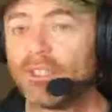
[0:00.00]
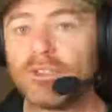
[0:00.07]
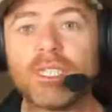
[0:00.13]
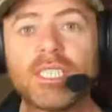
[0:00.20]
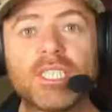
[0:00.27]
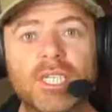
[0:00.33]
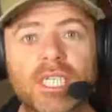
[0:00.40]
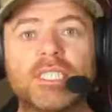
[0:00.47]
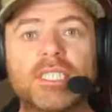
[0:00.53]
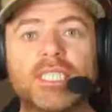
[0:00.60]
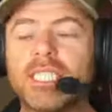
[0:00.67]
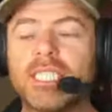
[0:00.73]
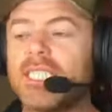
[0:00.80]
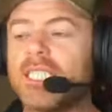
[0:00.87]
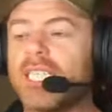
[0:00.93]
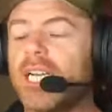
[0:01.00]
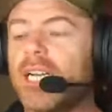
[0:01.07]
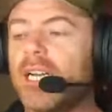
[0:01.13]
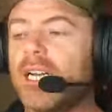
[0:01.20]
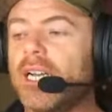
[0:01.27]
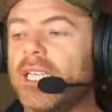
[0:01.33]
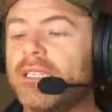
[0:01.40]
interested
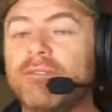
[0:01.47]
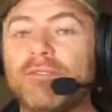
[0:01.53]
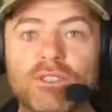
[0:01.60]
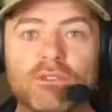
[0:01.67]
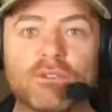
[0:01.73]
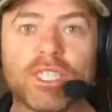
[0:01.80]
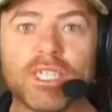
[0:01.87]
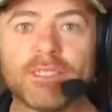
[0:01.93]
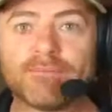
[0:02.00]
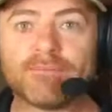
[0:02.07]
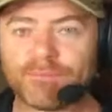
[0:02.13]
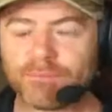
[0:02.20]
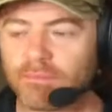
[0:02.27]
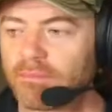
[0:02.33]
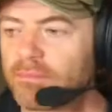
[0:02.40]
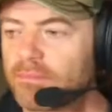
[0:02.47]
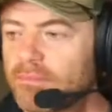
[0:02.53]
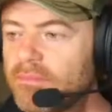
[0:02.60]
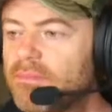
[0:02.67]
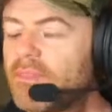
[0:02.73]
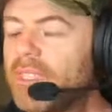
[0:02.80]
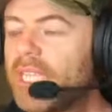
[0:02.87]
in future
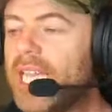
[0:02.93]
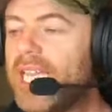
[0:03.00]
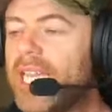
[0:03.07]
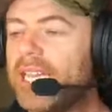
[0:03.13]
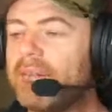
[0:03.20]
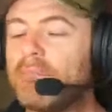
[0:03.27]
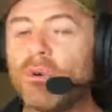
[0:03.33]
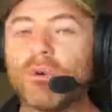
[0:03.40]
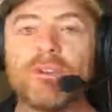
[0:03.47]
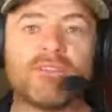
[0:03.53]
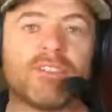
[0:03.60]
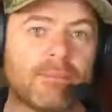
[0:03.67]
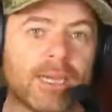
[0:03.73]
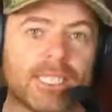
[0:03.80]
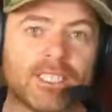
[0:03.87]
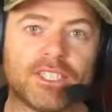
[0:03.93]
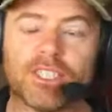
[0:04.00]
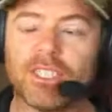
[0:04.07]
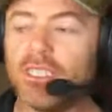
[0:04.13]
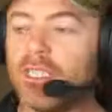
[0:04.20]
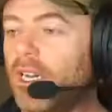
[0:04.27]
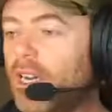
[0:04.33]
in more
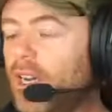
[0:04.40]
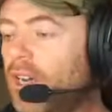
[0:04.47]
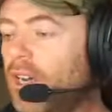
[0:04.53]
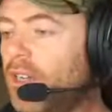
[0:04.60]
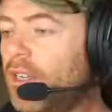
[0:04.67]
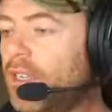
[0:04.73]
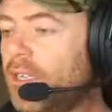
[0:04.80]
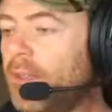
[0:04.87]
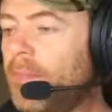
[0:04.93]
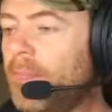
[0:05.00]
information on